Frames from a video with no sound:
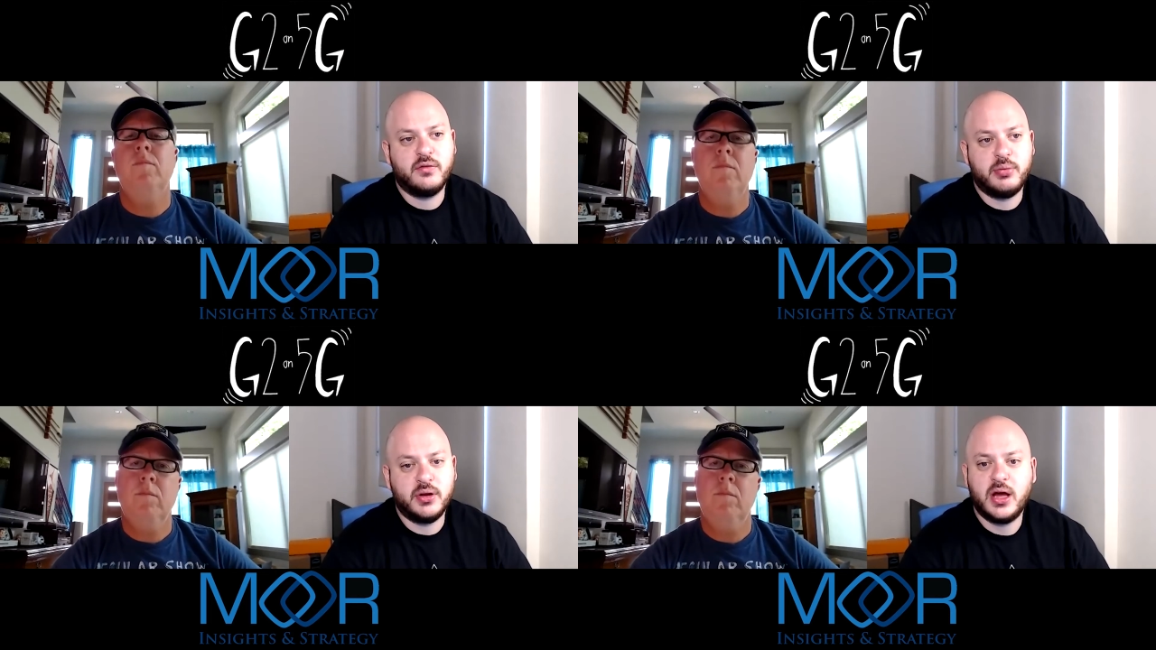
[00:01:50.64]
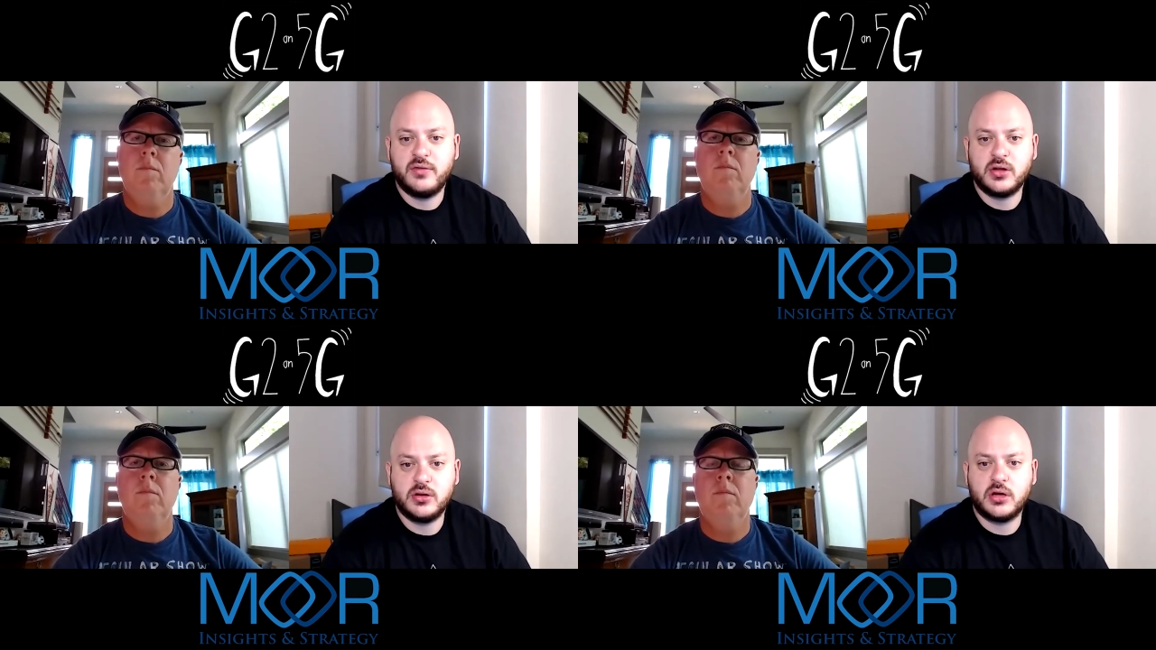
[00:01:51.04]
Speaker 1: they've been
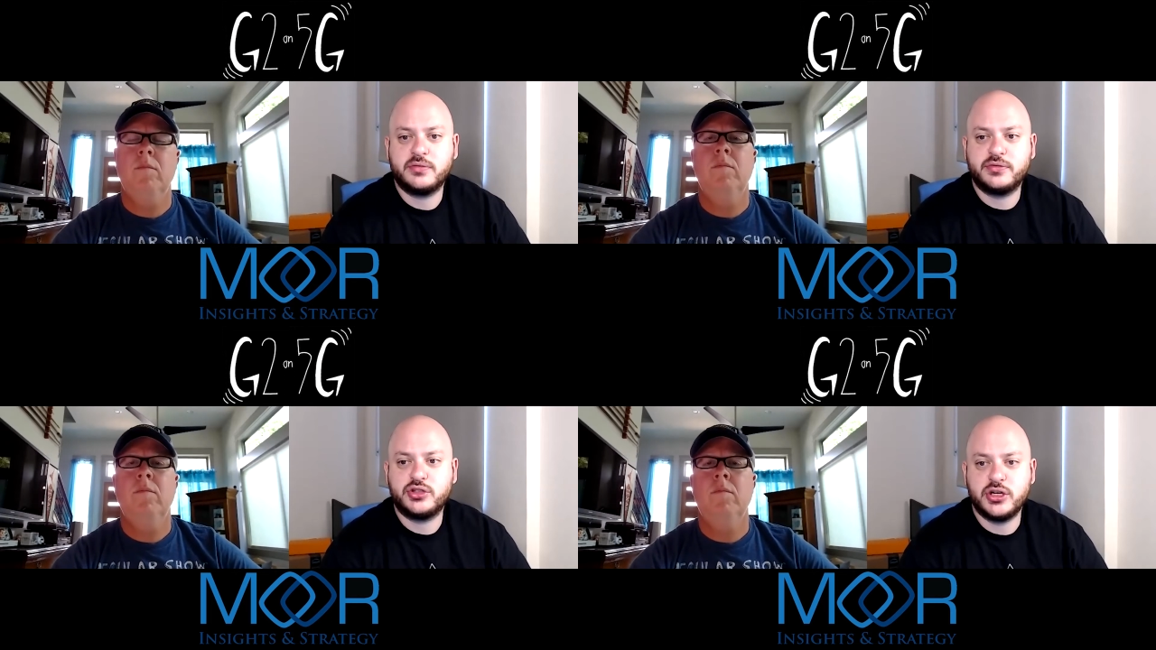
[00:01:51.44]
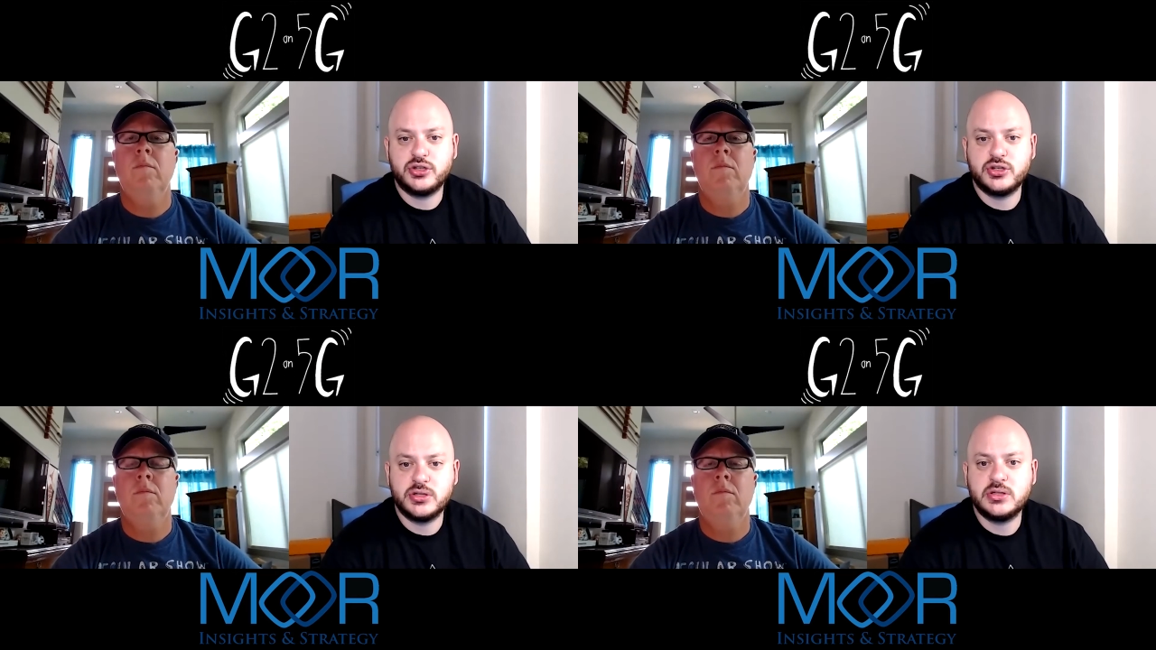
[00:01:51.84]
having a lot of
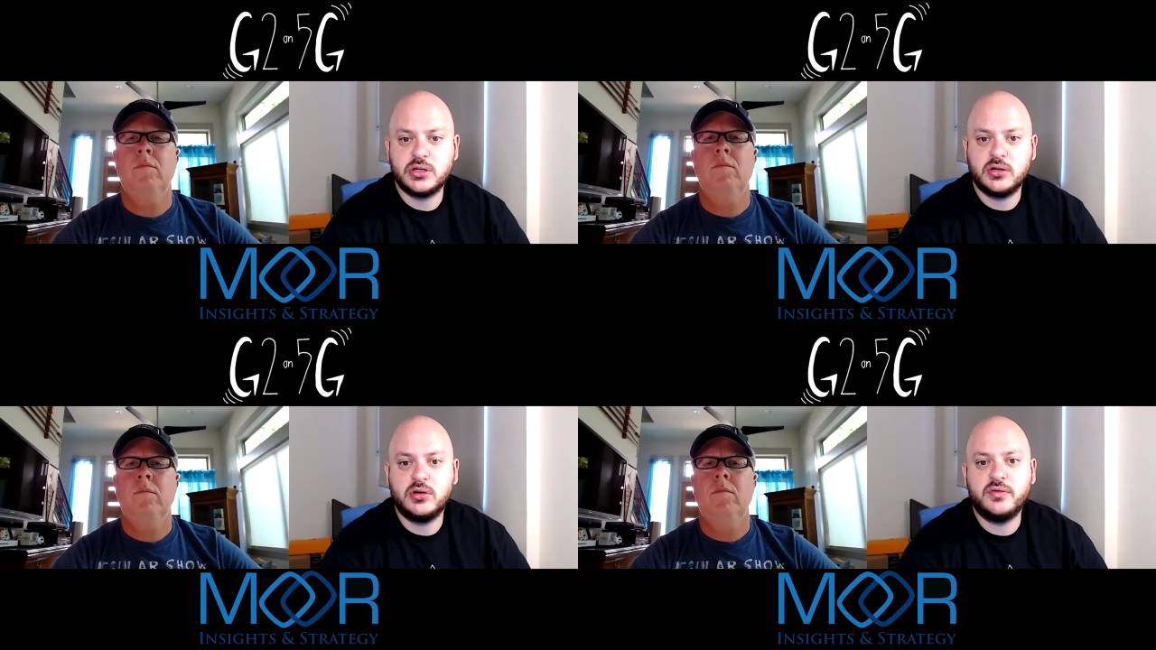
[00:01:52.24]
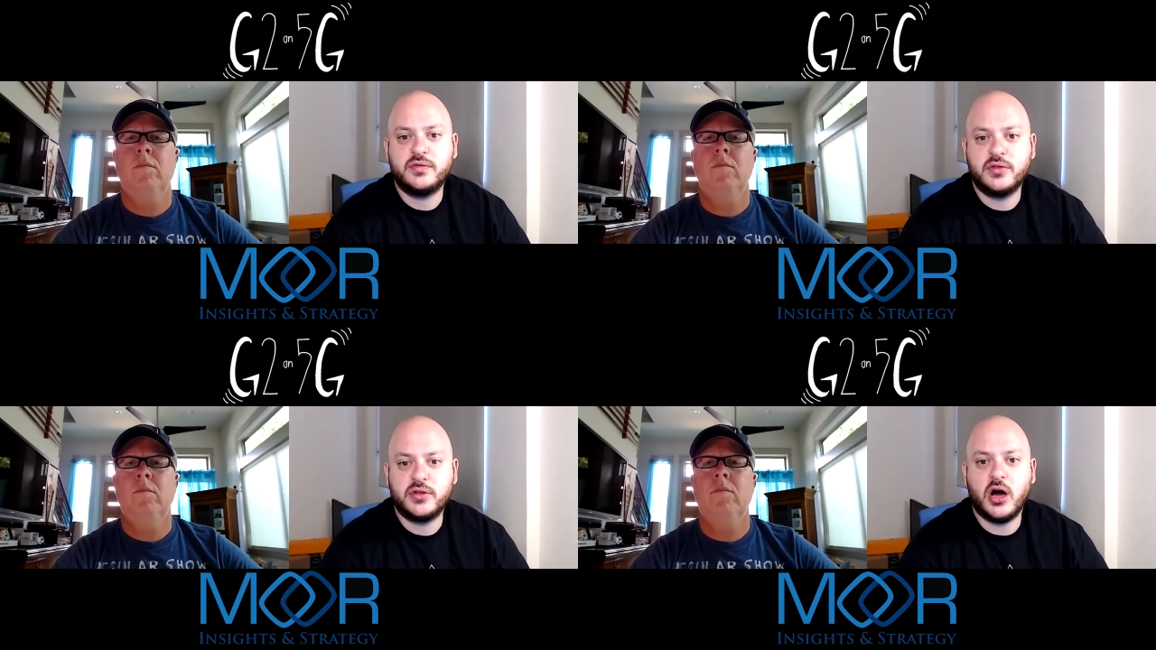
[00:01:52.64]
changes of
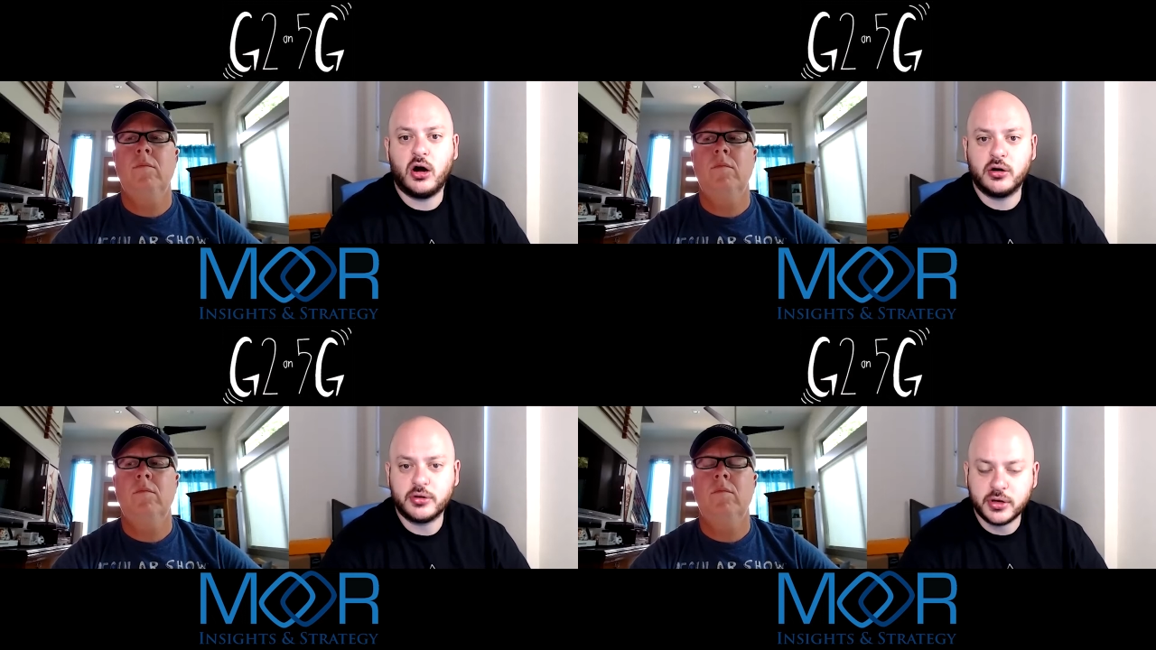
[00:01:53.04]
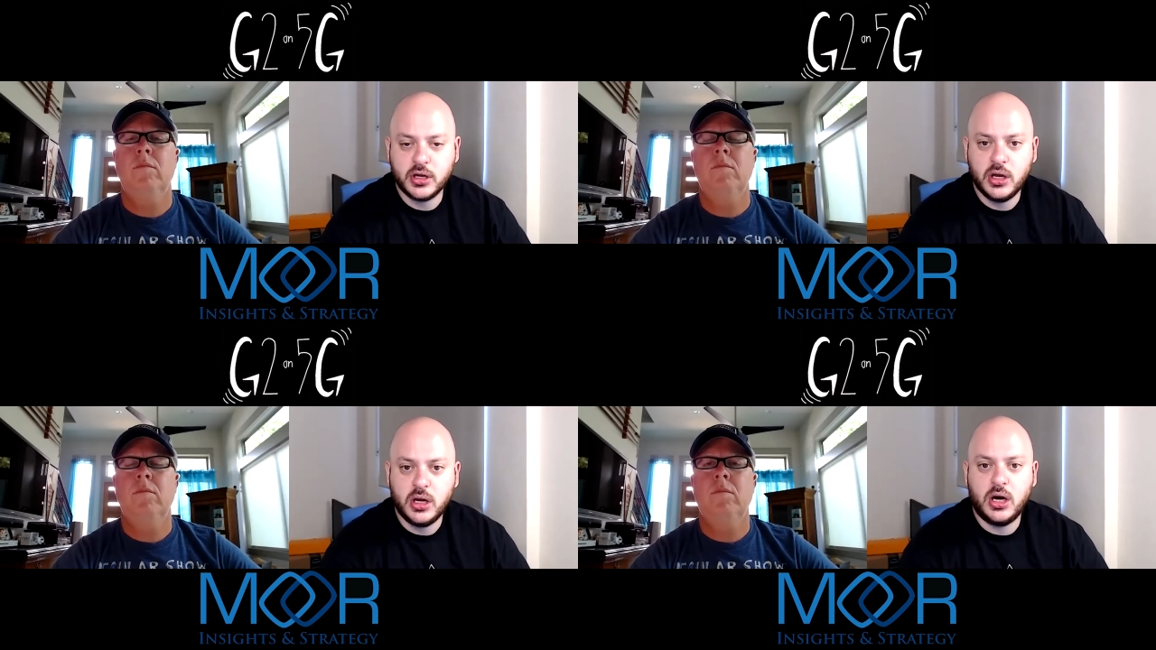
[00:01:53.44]
the guard
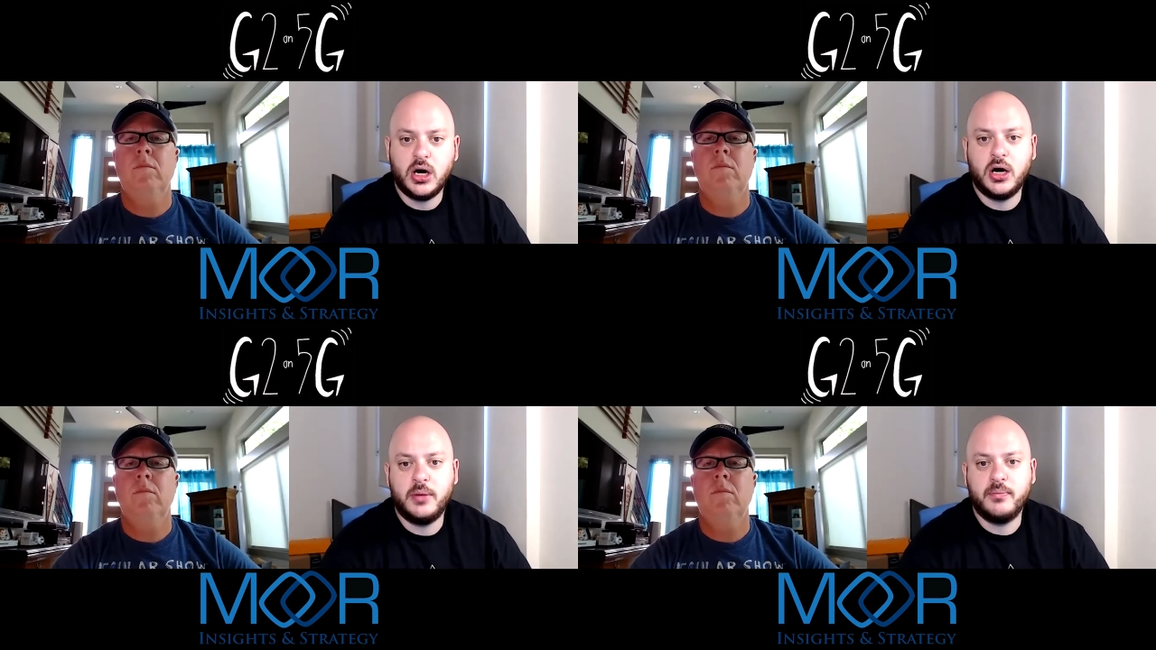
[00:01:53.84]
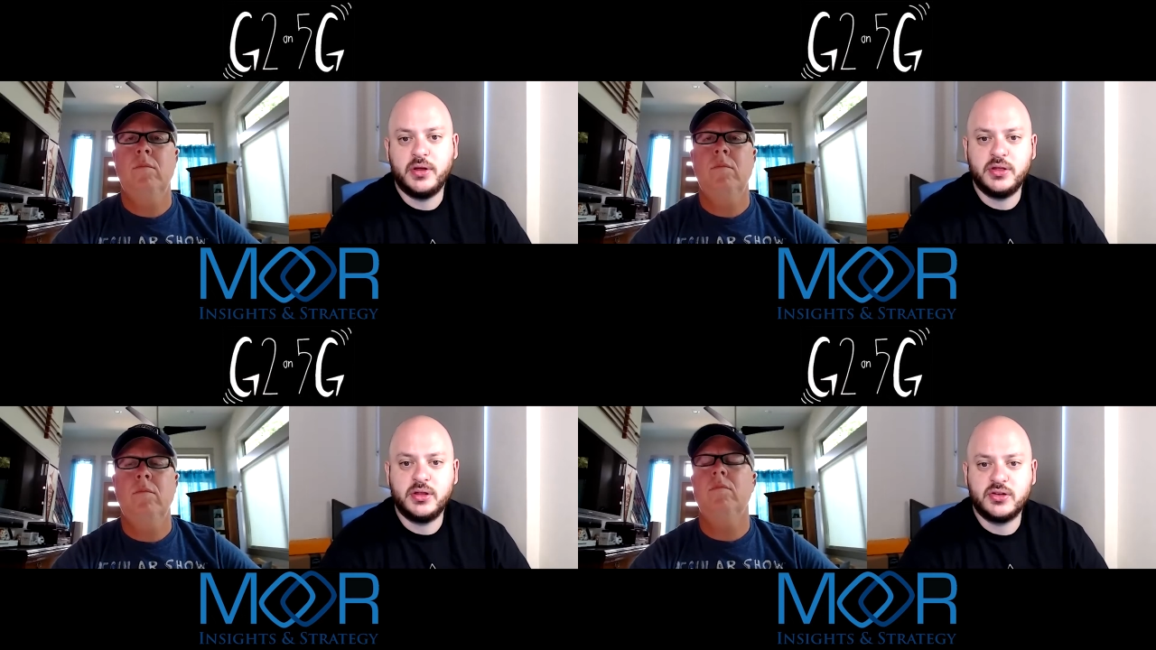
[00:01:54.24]
um,
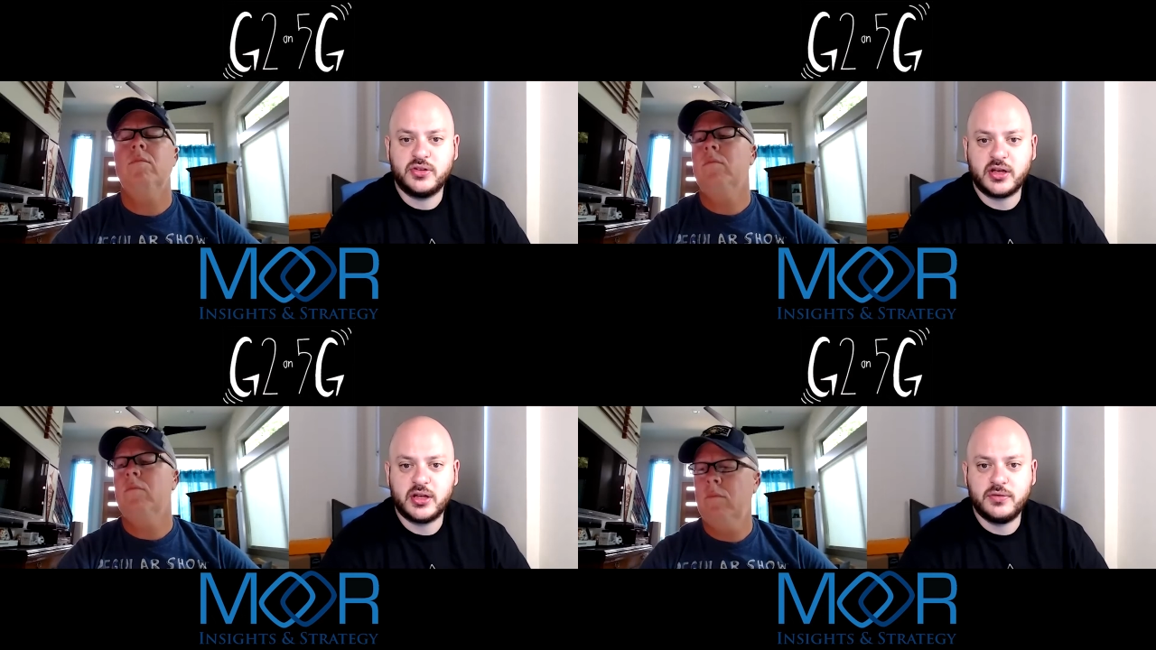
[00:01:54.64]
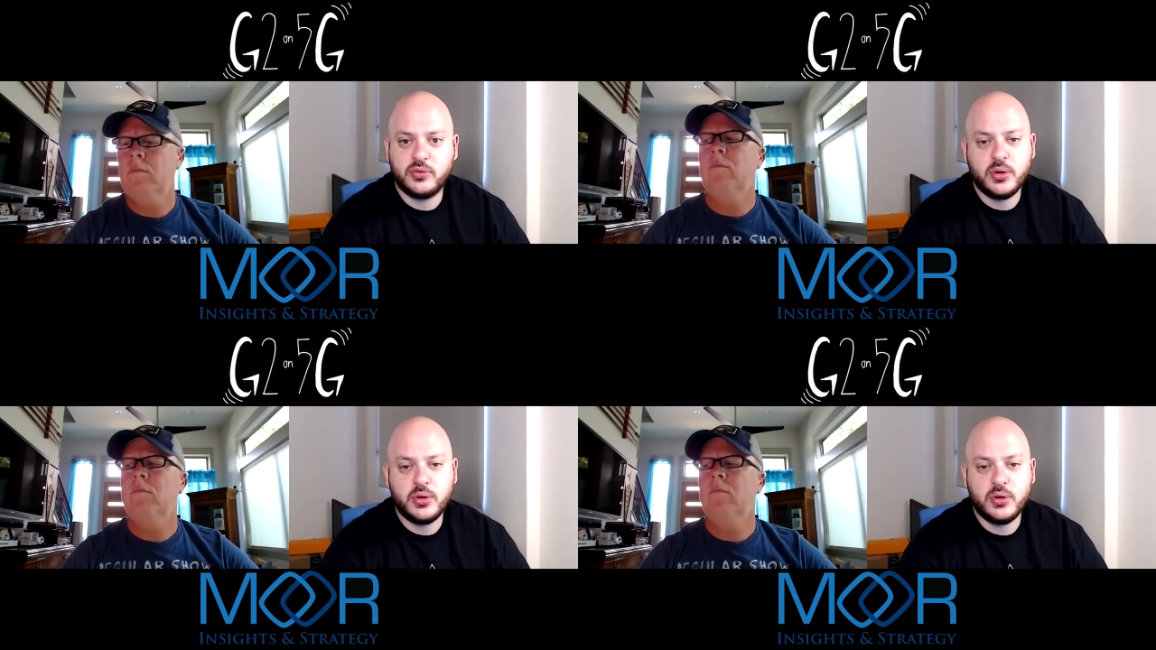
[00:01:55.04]
mm-hmm. in the mm-hmm. executive